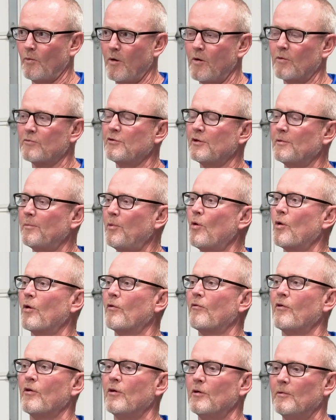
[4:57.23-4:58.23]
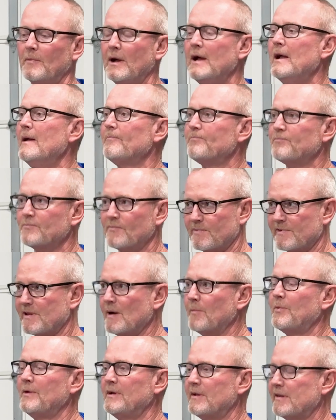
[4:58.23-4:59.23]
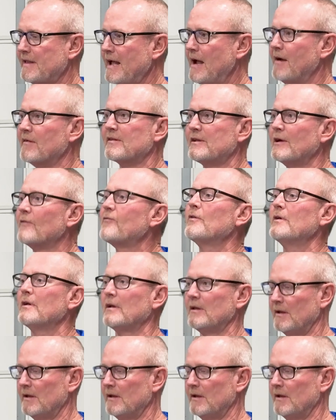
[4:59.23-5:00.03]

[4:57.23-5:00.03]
Walk mm-hmm. through the boiler room, something sounds different,